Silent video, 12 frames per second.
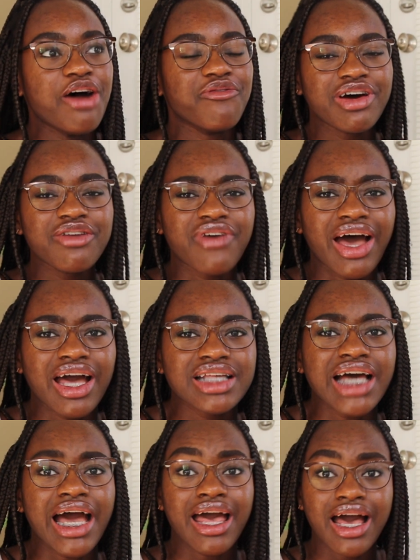Fun
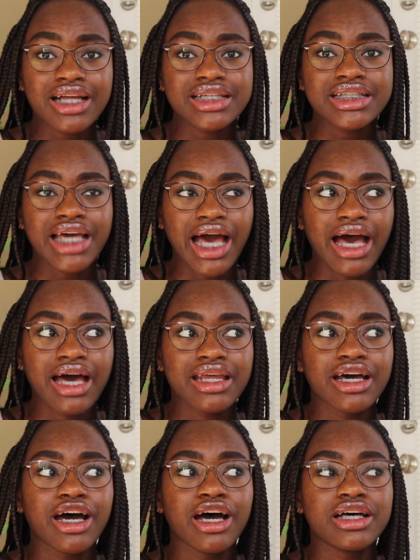fact, I actually had
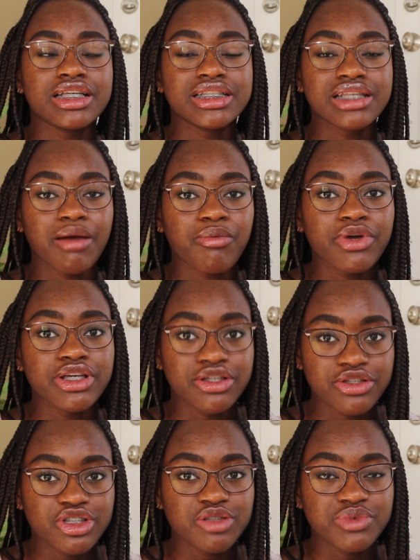a separate
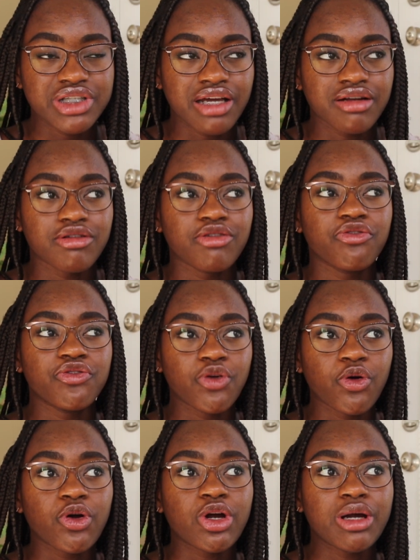YouTube channel
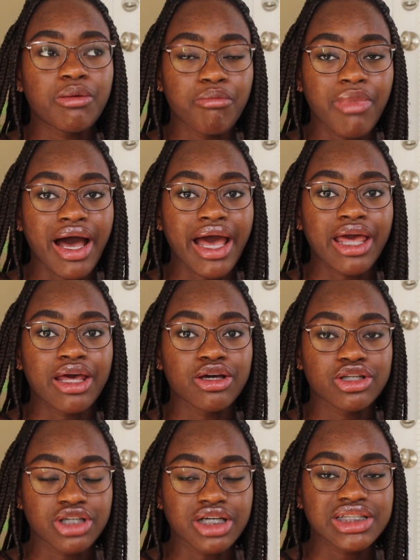for my
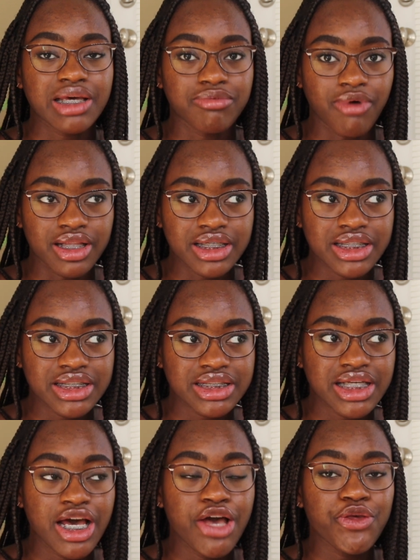duct tape
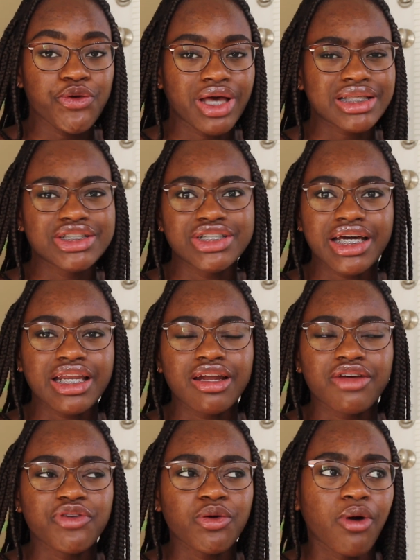wallets. You guys can check it out
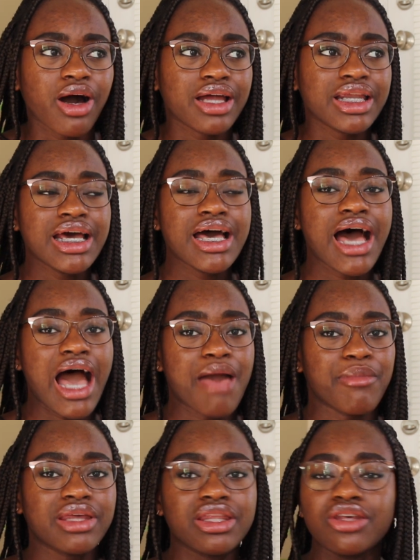if you want. I
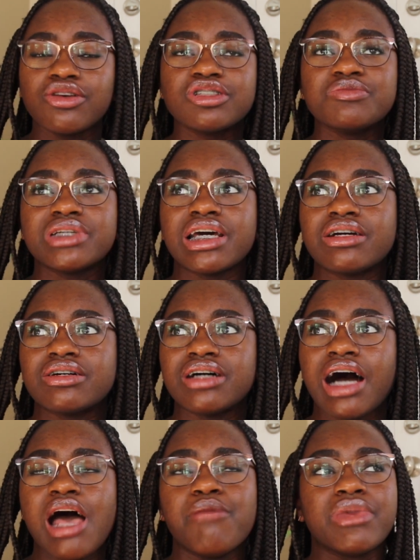made the YouTube
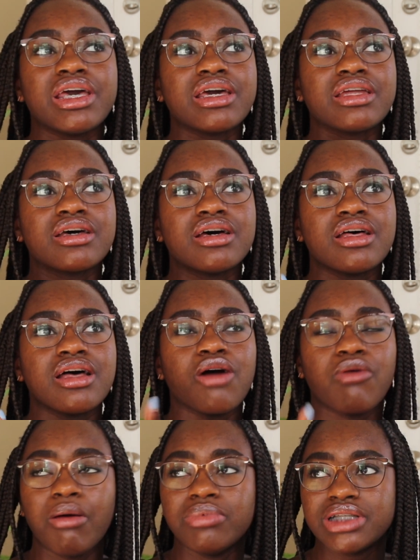channel, I made a
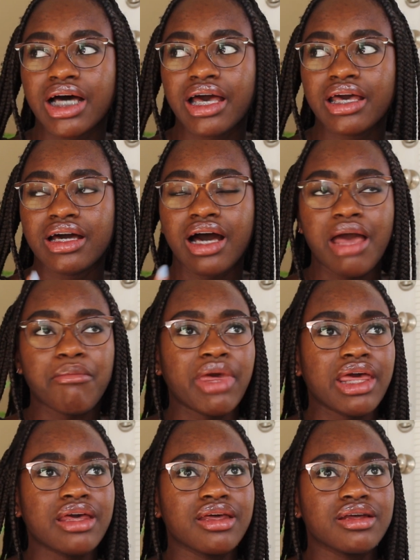website, I
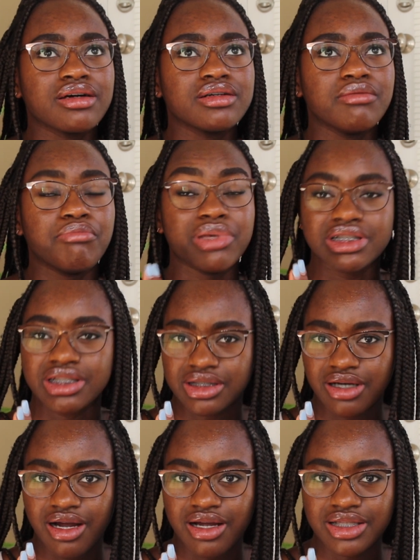made business
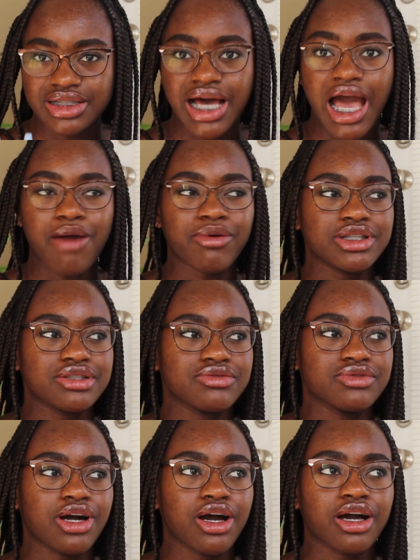cards, I went
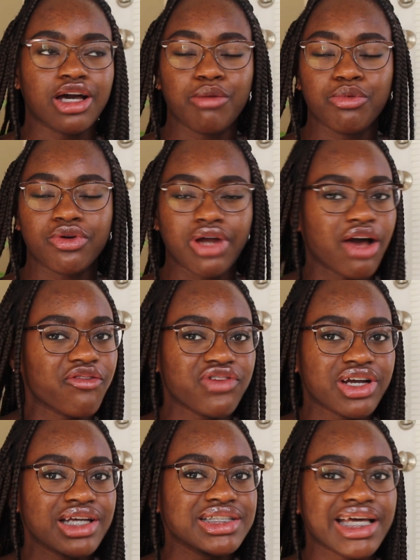to a couple craft fairs.